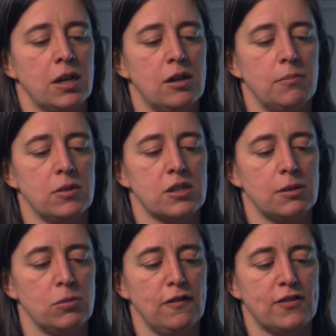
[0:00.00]

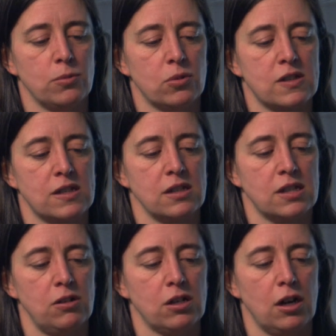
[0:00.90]
to move towards
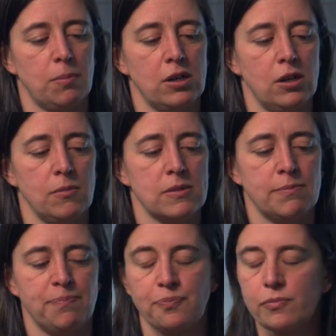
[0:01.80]
zero carbon homes.